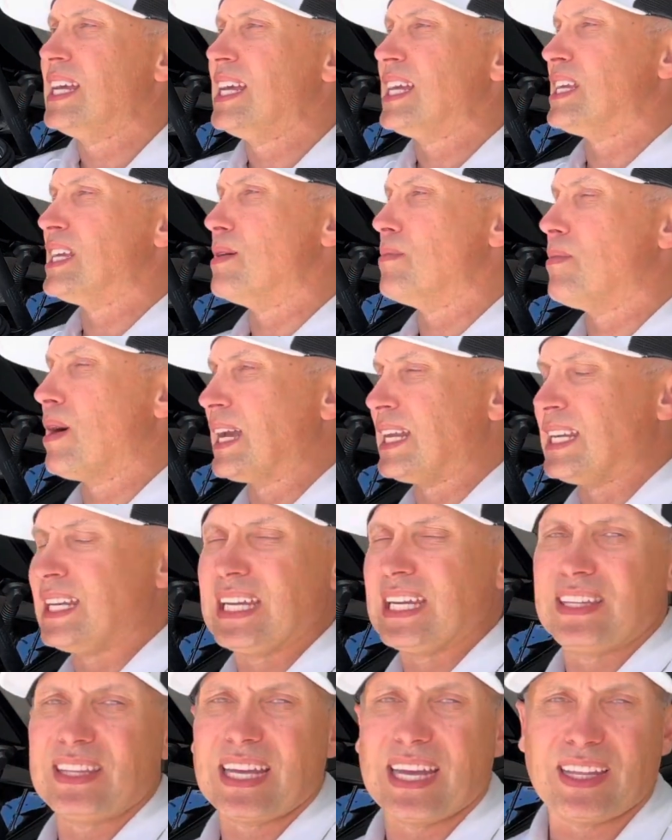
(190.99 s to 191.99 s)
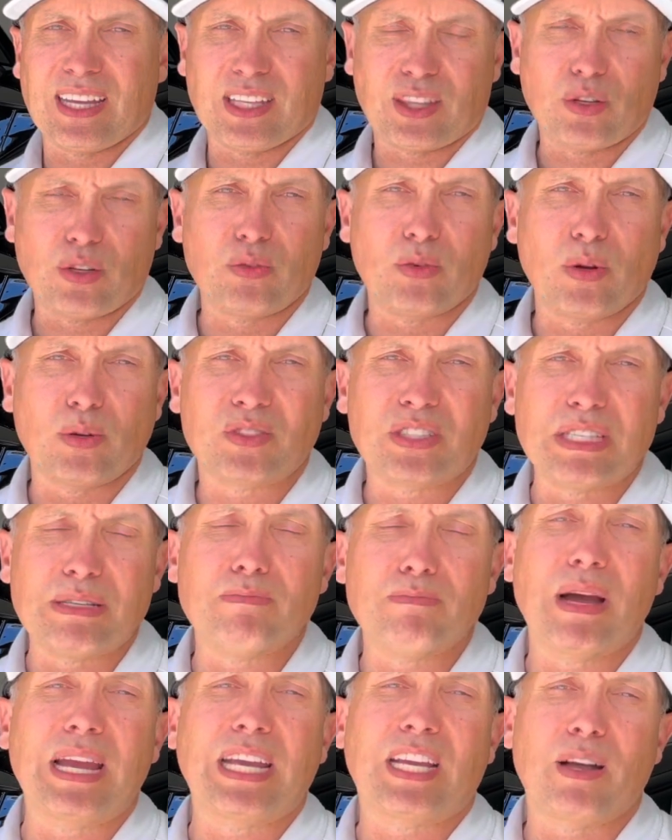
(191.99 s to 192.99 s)
You might need that third row seat
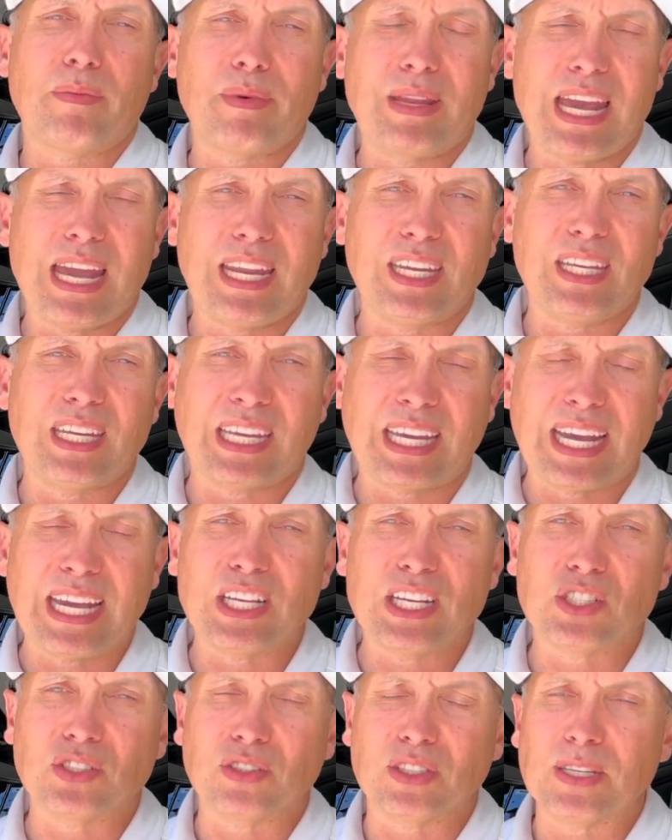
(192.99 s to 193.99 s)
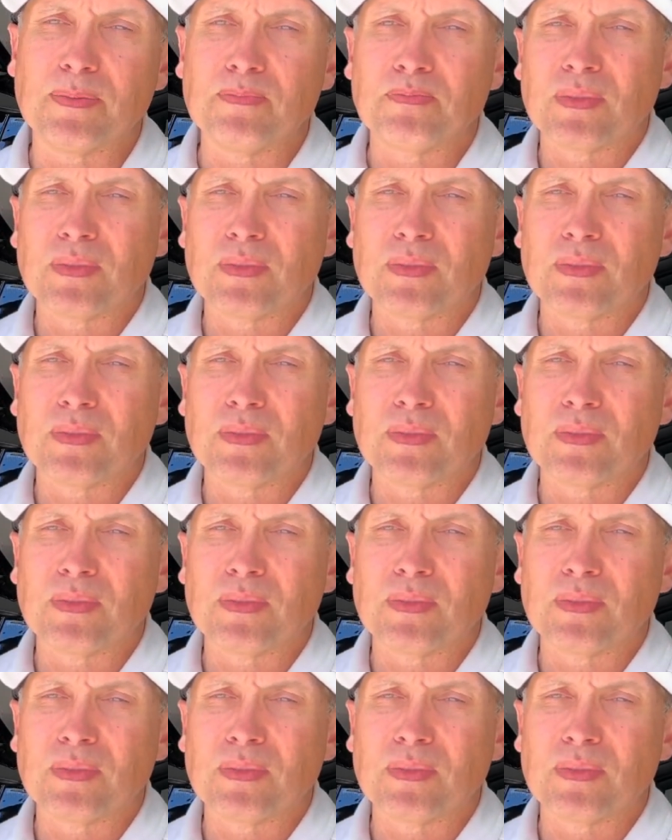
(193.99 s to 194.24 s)
might come in handy occasionally.